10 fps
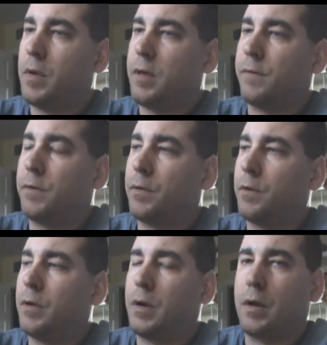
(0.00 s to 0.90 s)
If
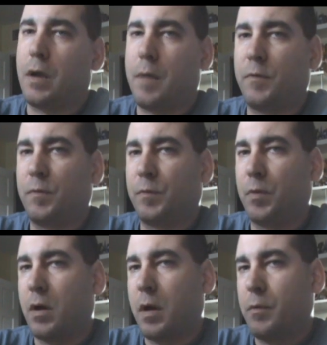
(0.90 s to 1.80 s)
you're an Optimus
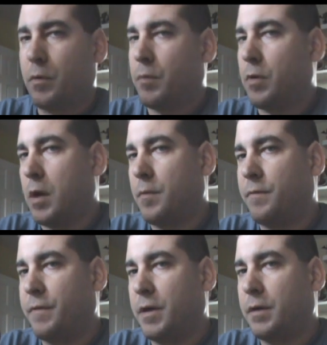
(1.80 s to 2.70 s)
Prime or a Primal
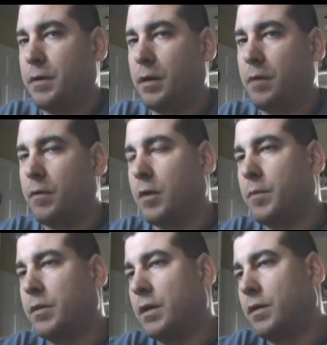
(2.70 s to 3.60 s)
fan, I
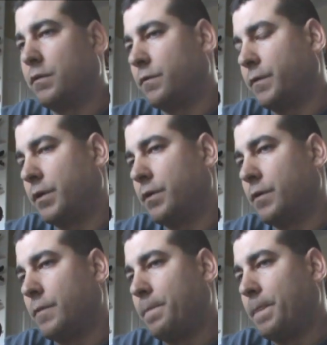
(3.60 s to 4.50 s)
recommend getting this
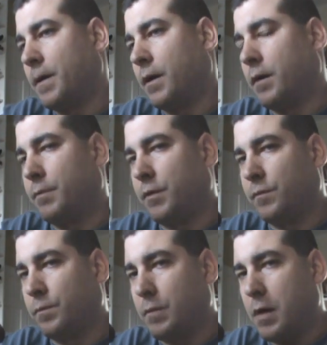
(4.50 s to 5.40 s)
figure.
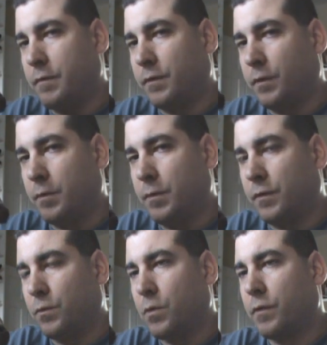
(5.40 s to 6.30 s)
Obviously a
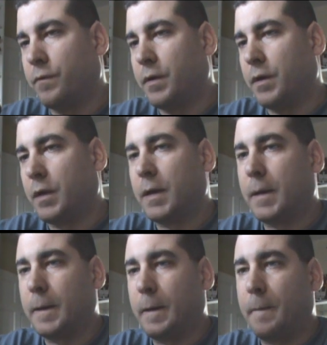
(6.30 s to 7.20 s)
Beast Wars fan,
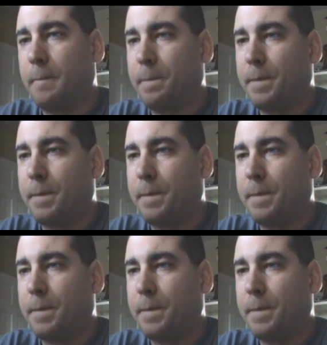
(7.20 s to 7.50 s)
but